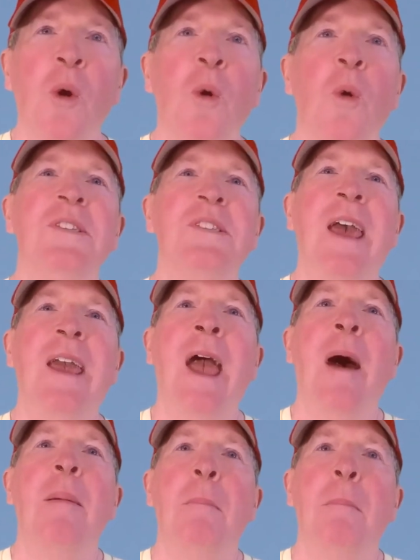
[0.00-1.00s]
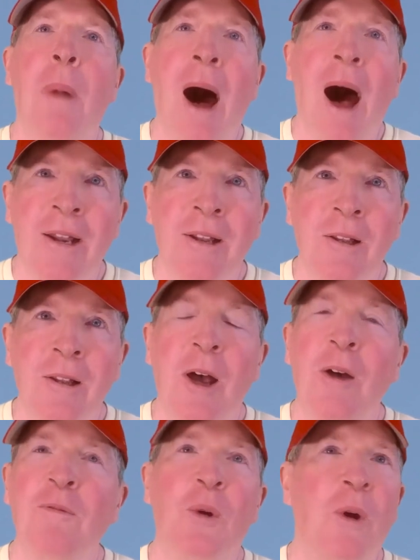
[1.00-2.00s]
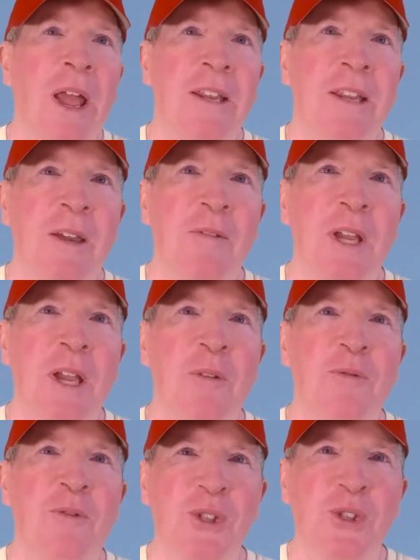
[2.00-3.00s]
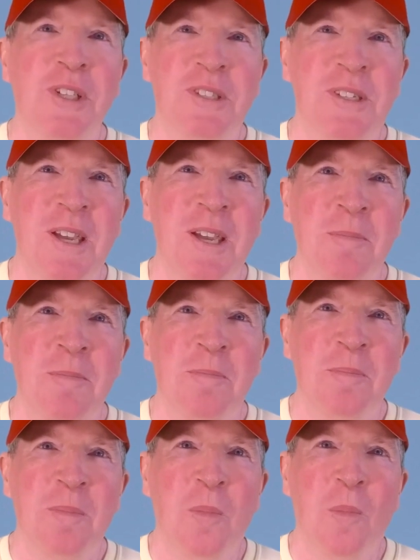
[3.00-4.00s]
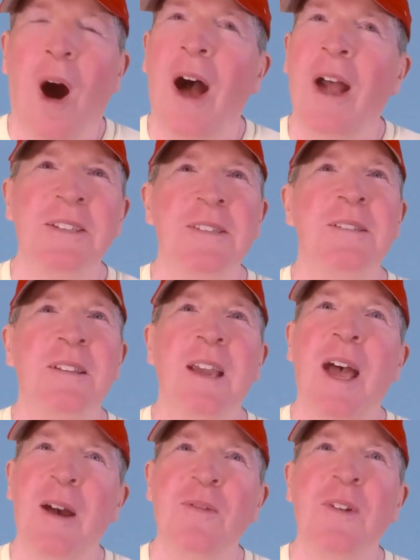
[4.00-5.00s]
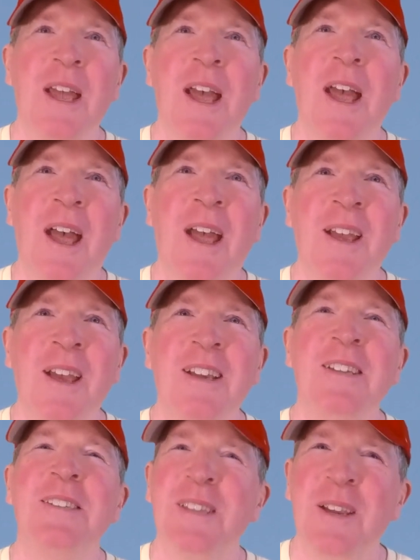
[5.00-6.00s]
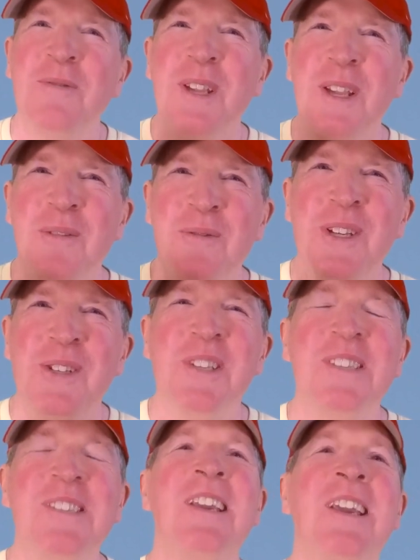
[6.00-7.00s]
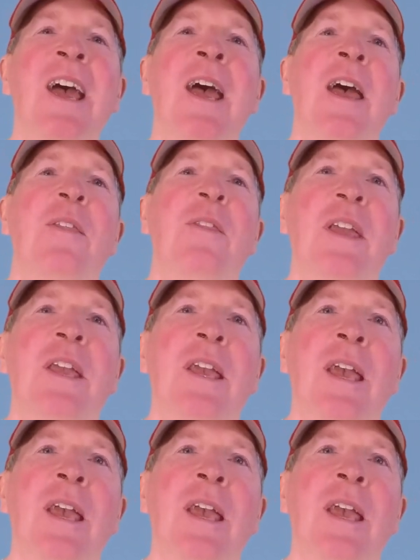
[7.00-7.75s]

is a model of grant giving efficiency? Why, it's the FAA, Safety and Efficiency. The